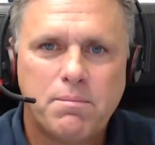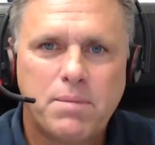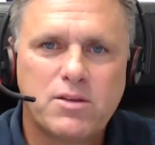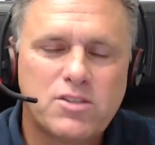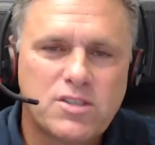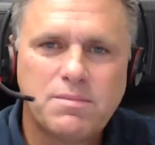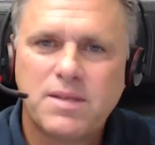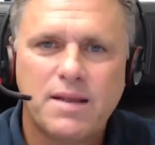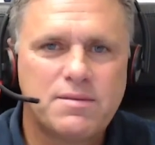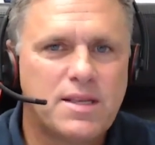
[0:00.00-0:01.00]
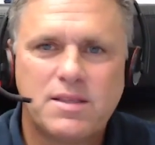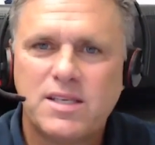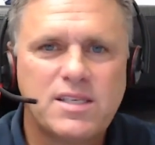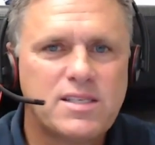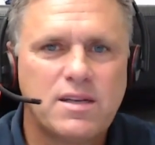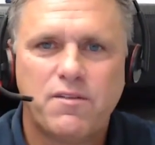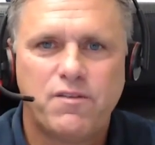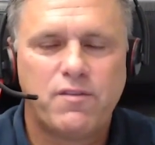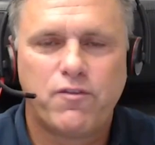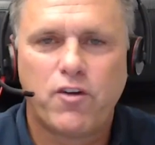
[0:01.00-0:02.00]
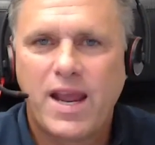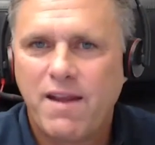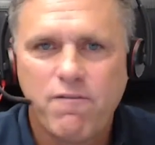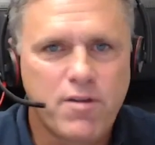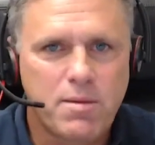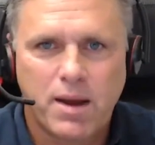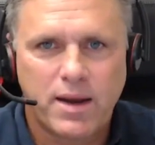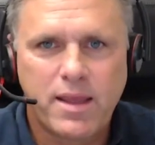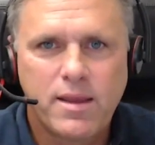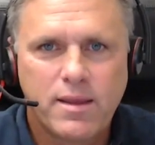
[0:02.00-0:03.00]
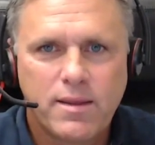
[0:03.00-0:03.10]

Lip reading: because sometimes this isn't a fit for everybody.